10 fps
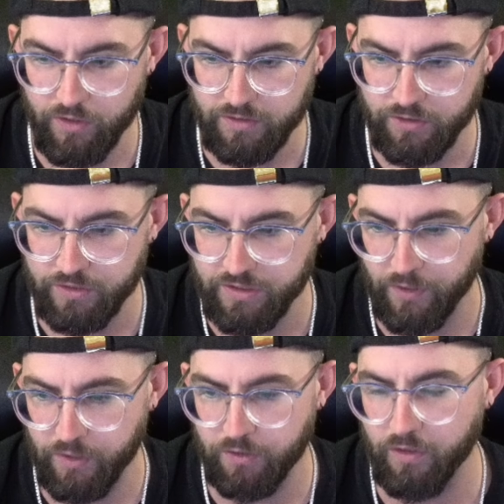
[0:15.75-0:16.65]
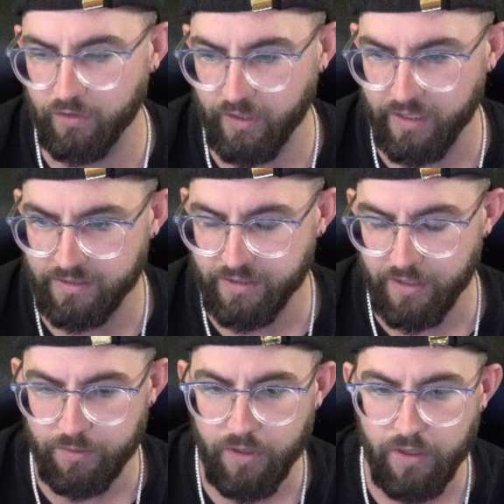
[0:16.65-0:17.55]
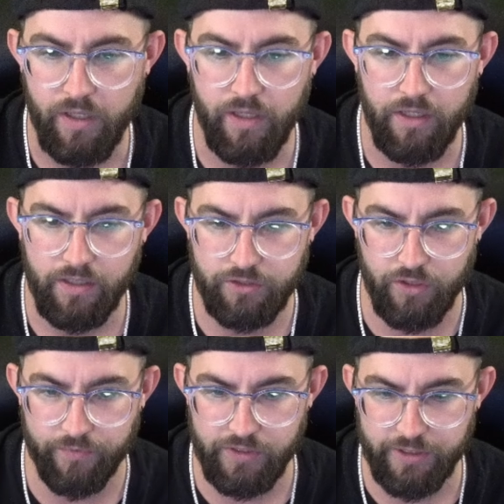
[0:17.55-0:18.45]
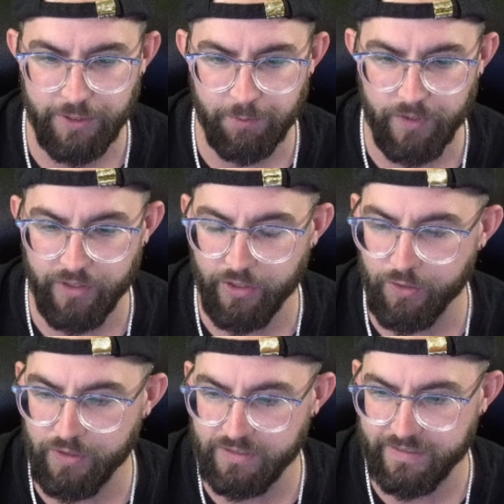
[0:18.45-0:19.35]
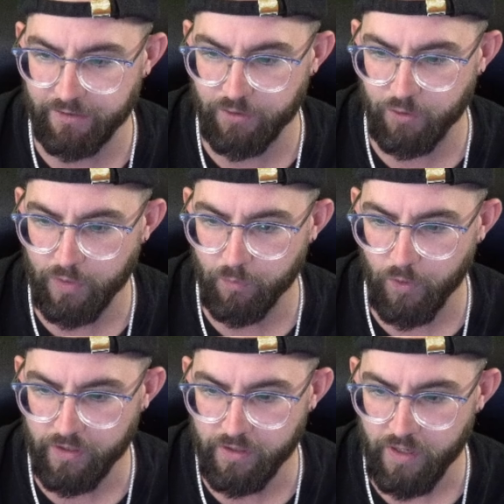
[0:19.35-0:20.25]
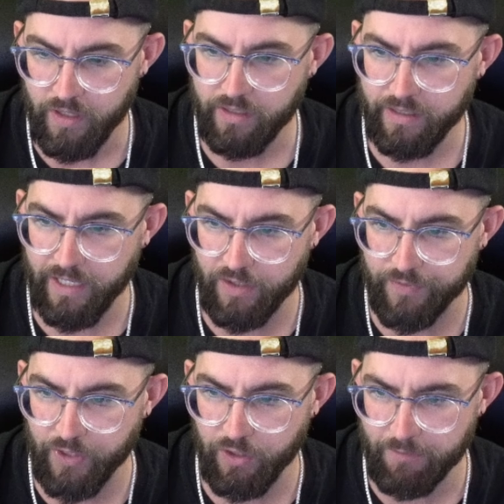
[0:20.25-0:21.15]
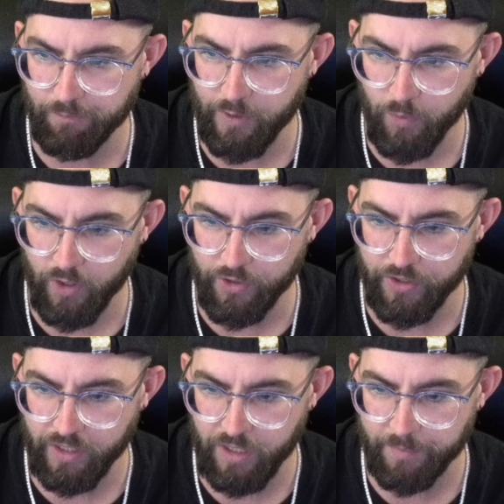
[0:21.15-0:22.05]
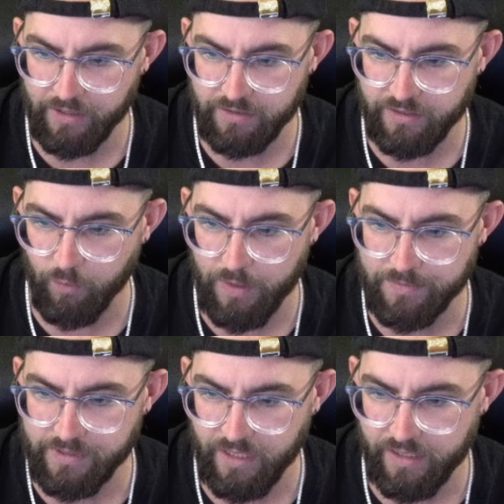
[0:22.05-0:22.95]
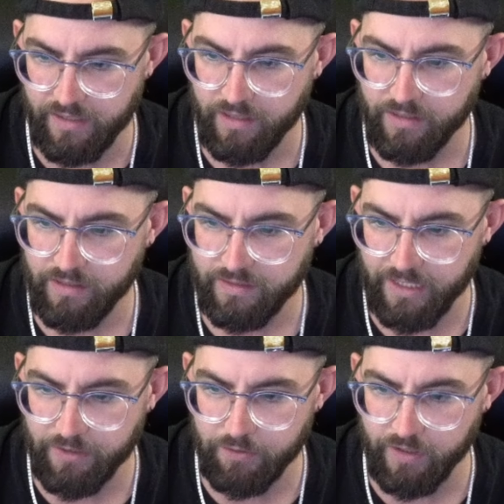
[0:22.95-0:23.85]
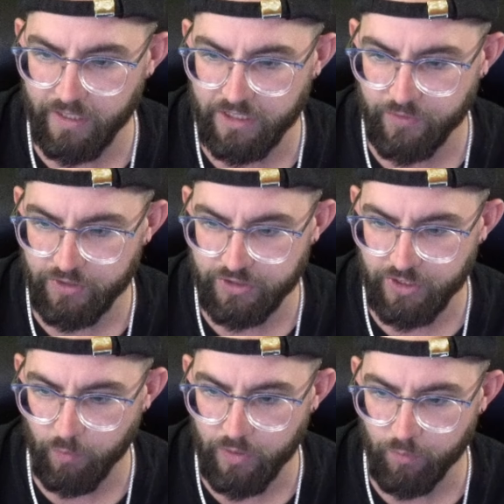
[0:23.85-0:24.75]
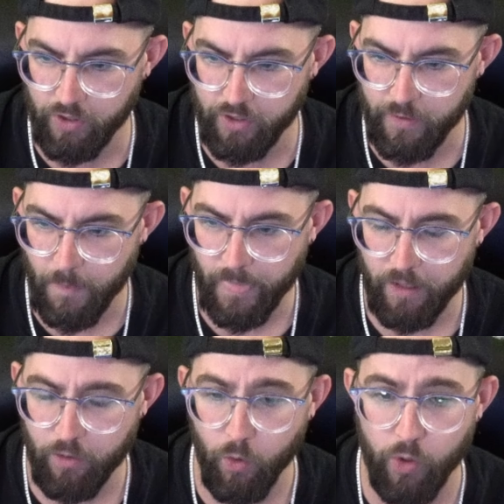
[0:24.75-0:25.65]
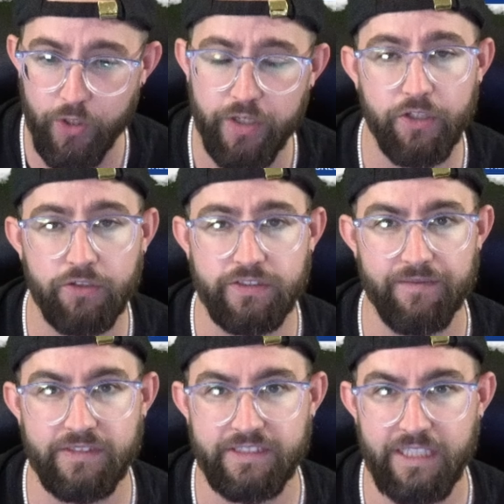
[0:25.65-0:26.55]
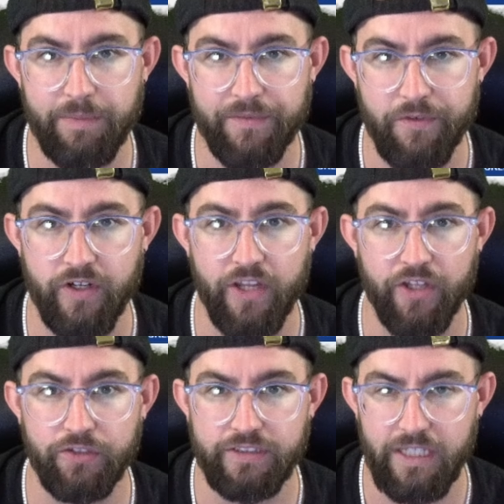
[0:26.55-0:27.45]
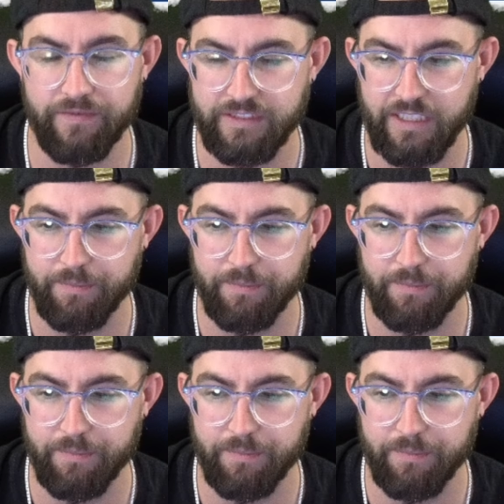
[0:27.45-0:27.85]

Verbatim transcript: So just follow along like so. So the first thing we want to do is download WinRAR. Now if you don't have WinRAR, you can come here to the website, download the latest version of WinRAR. Or you could use 7-zip if you'd rather use 7-zip.